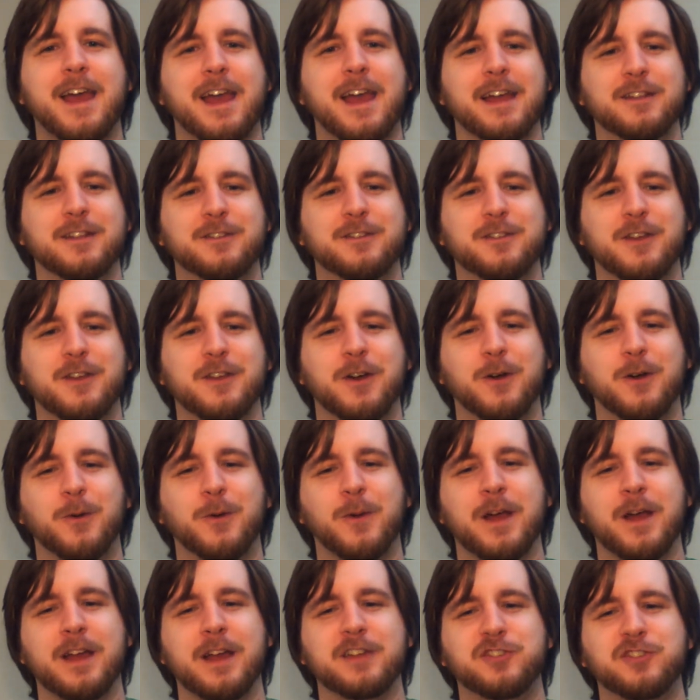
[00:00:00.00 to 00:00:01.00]
And
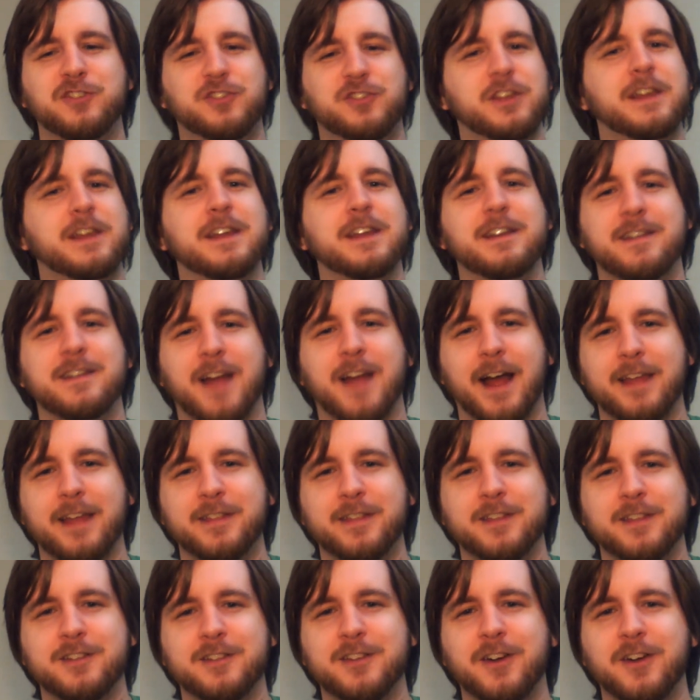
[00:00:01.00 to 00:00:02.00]
so she can die
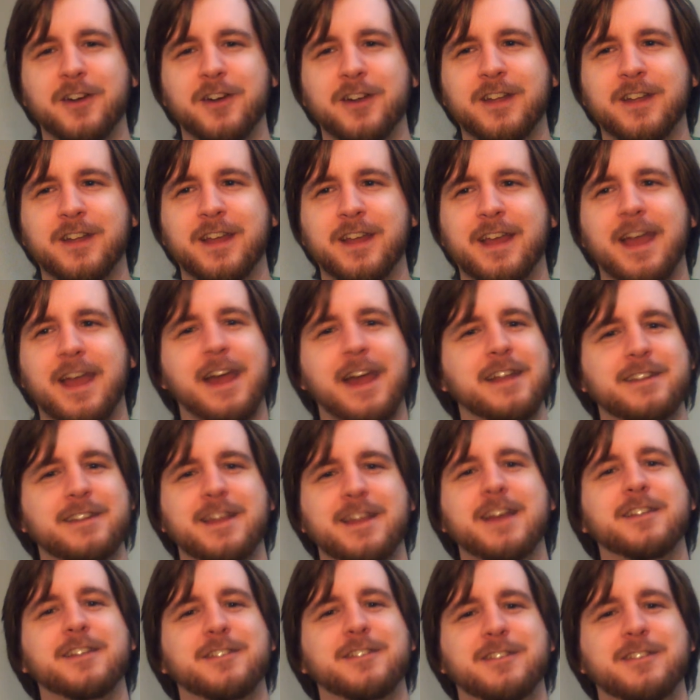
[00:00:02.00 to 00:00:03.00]
this arc and
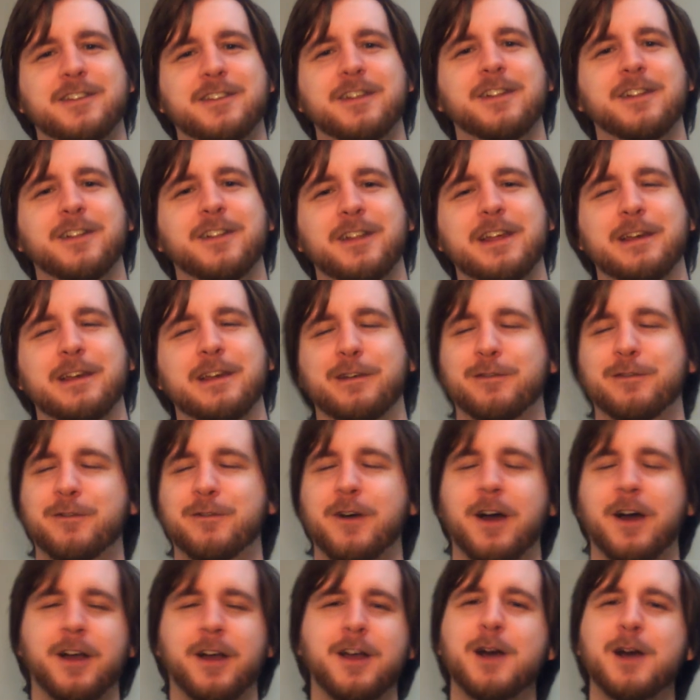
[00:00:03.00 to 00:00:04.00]
yet still
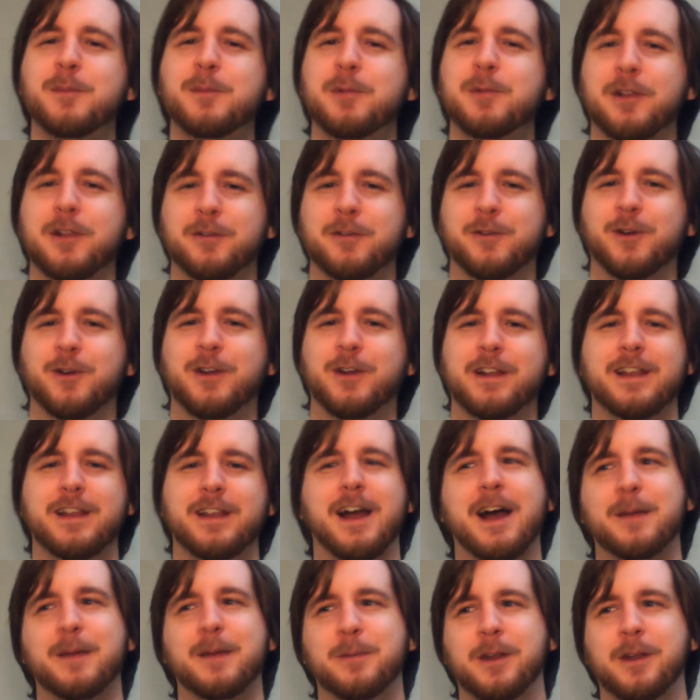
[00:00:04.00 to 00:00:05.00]
live. A couple of her could
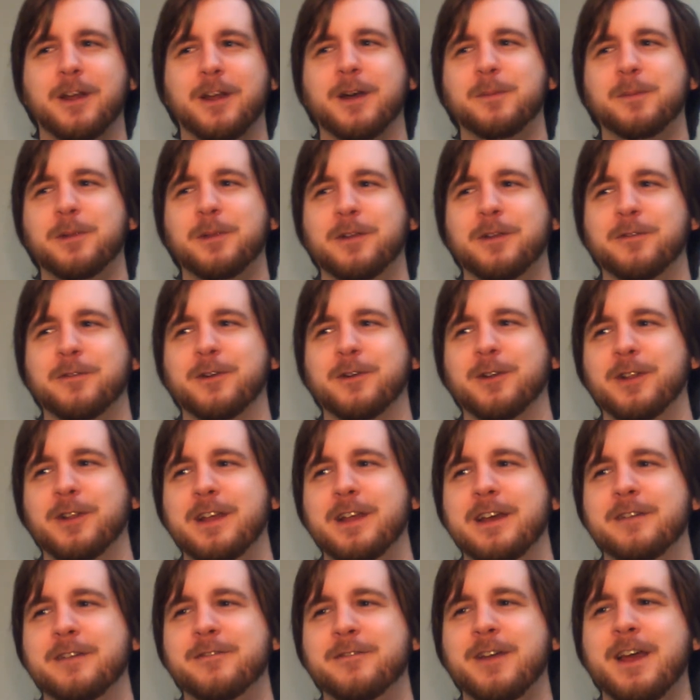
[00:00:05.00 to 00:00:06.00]
die, but a couple of her
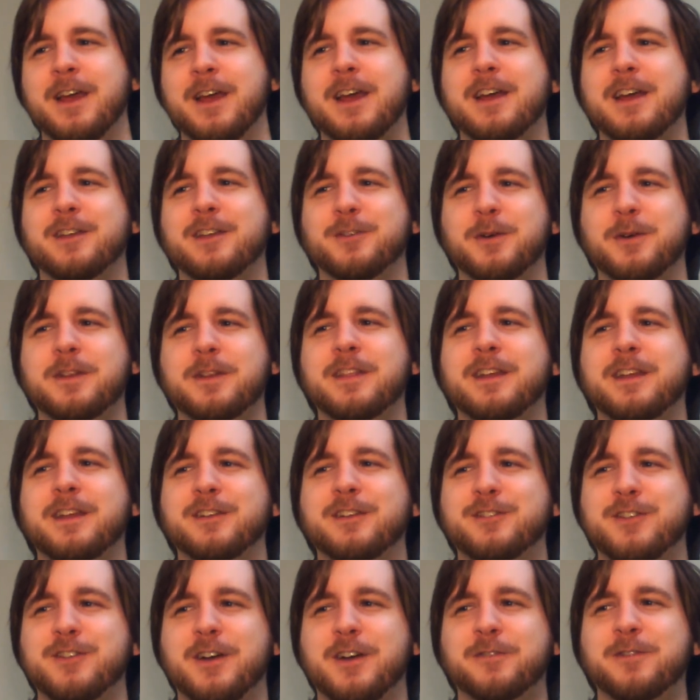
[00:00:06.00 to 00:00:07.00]
live. So I
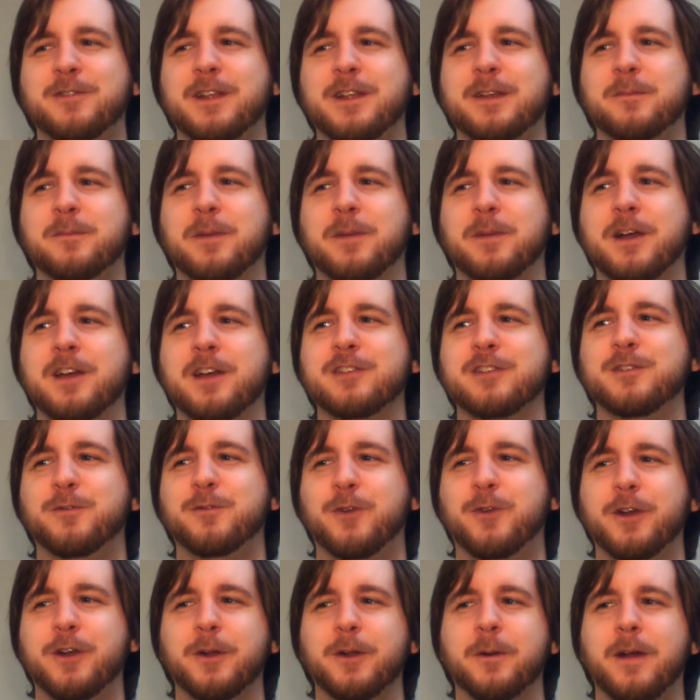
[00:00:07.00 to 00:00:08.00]
think Shufflin, because
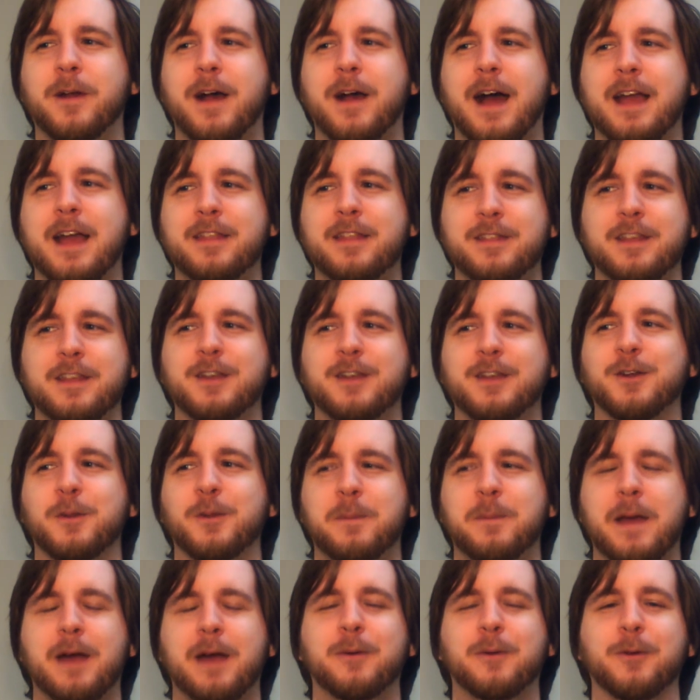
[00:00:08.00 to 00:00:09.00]
of what her, I think
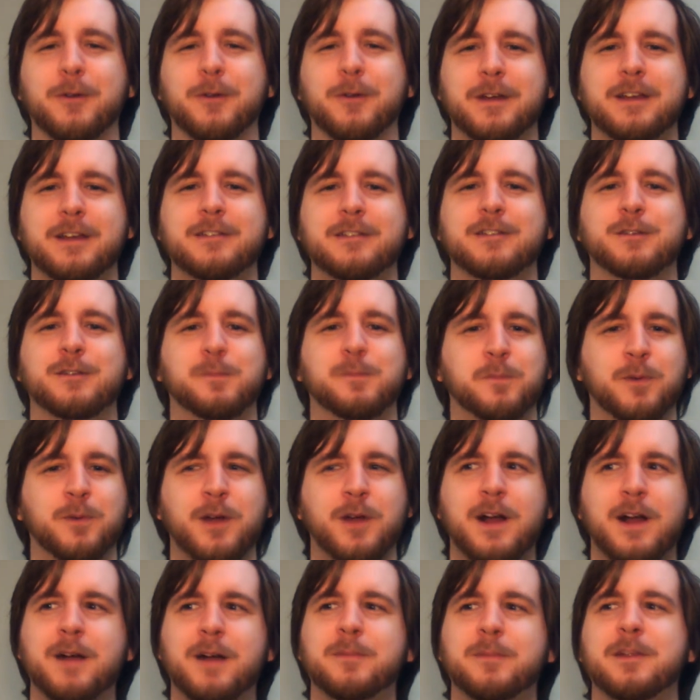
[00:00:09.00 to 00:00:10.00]
her power is, is
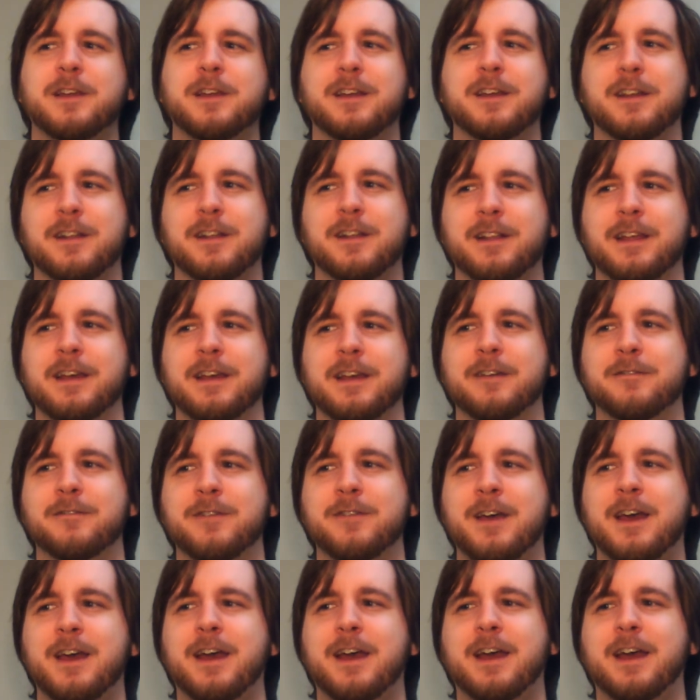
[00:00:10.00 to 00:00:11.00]
probably going to
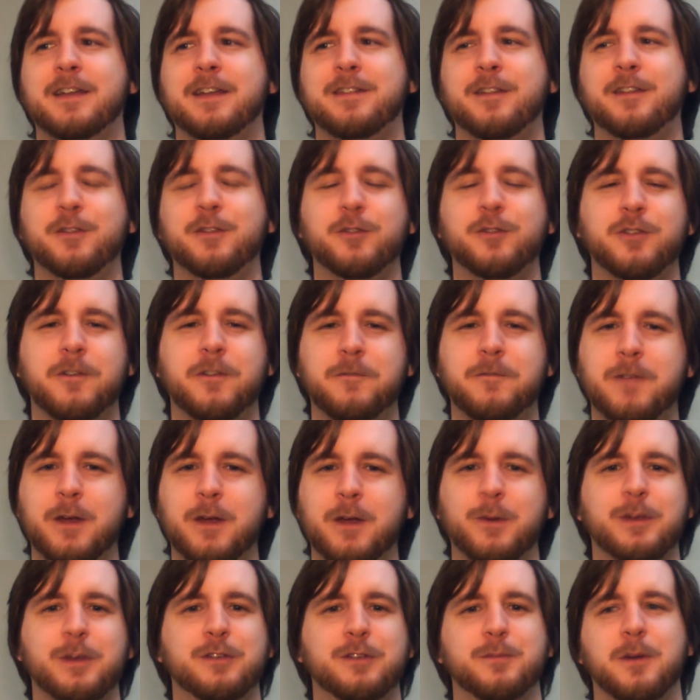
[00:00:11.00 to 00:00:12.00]
live. I think there's a
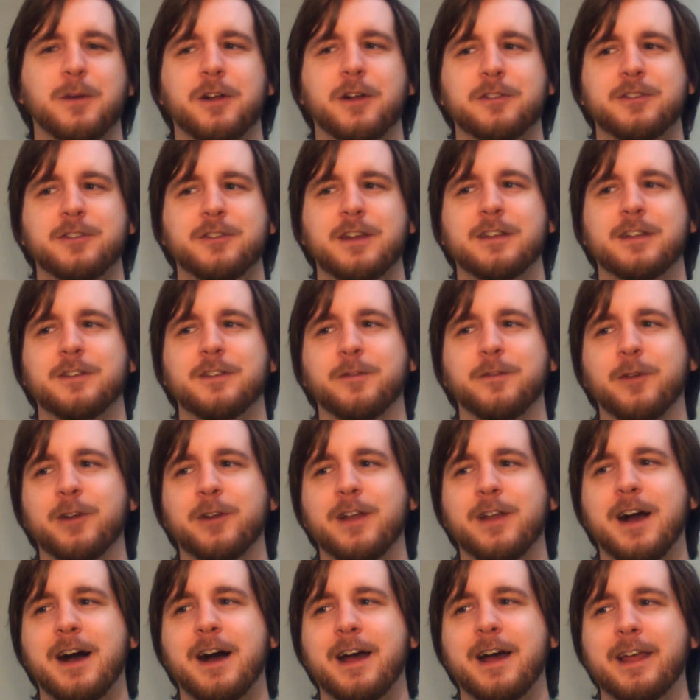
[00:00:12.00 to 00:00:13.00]
very small chance of her
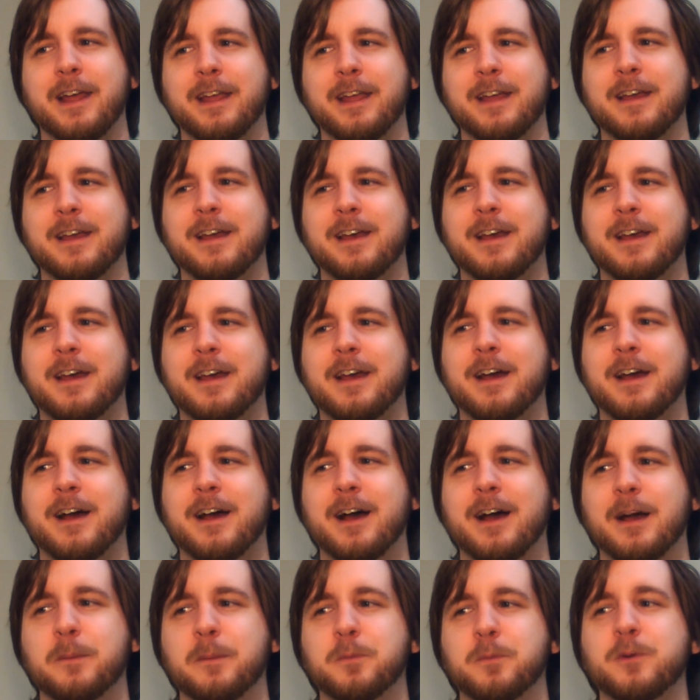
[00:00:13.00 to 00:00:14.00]
dying.
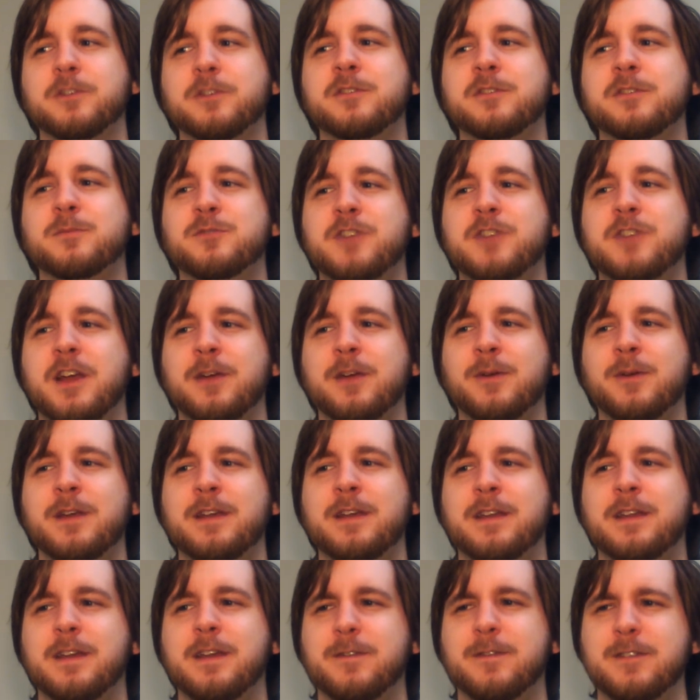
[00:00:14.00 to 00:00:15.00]
Uh, Prism
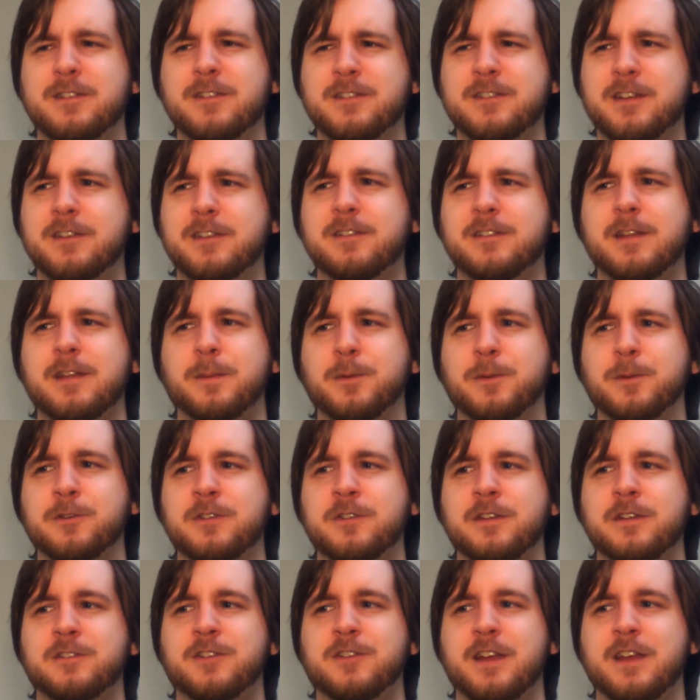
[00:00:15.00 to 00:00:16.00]
Cherry, given
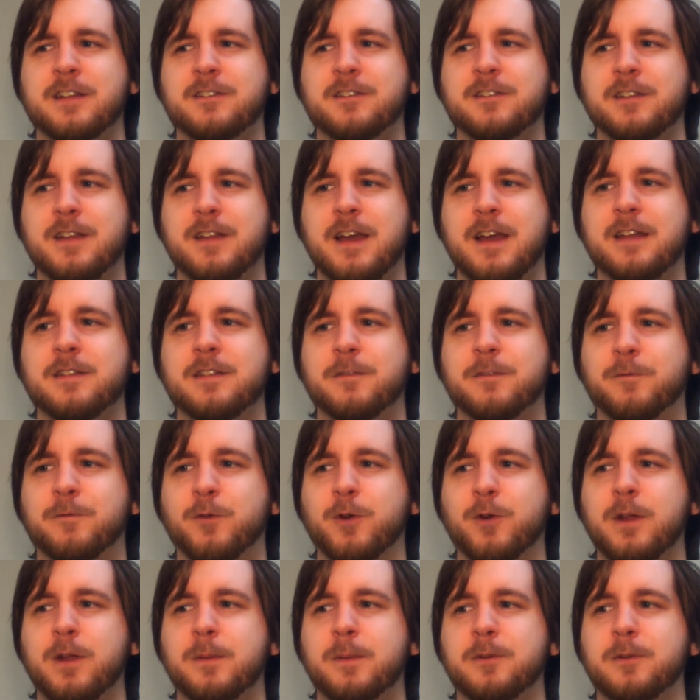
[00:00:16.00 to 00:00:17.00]
60% chance of death and
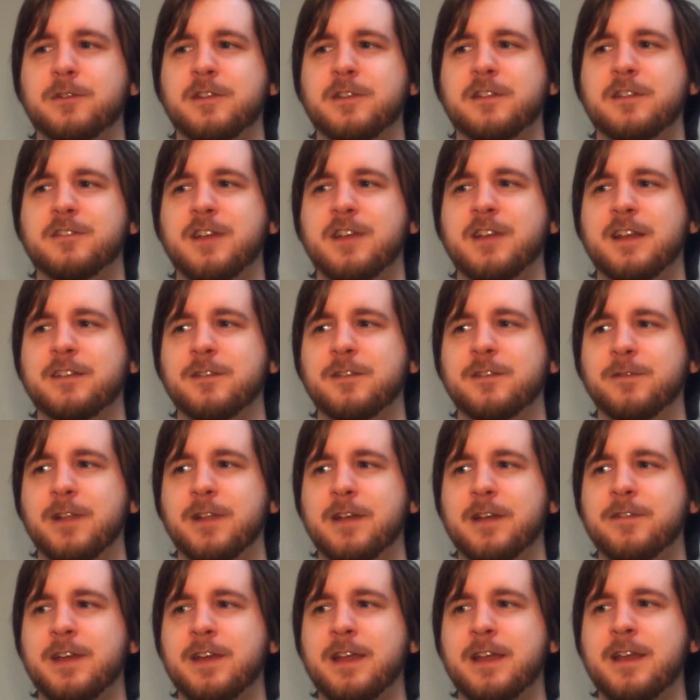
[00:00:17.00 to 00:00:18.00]
40% chance of
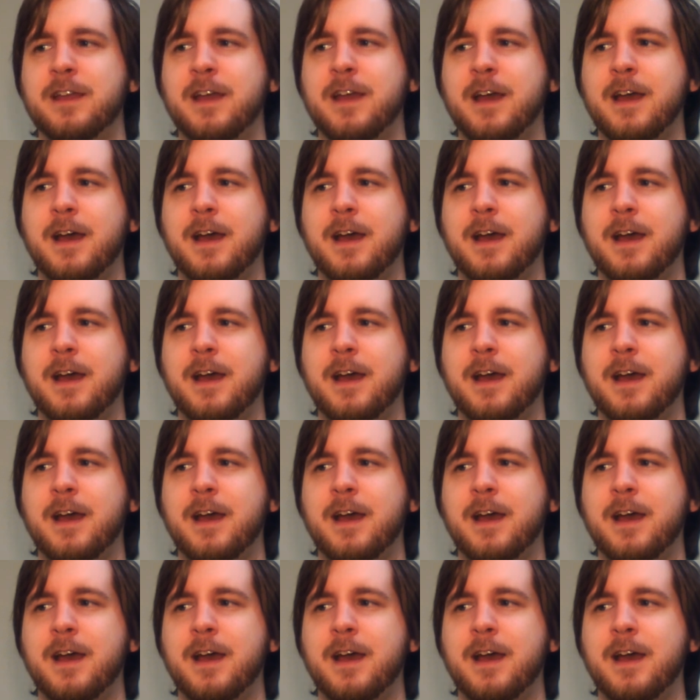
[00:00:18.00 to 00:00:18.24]
living.